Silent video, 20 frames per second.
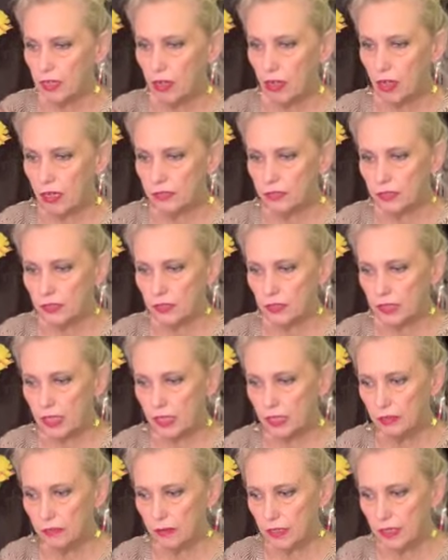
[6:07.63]
Oscar de
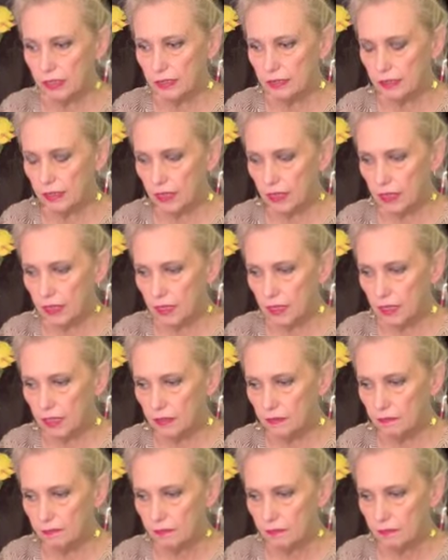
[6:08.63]
la Renta,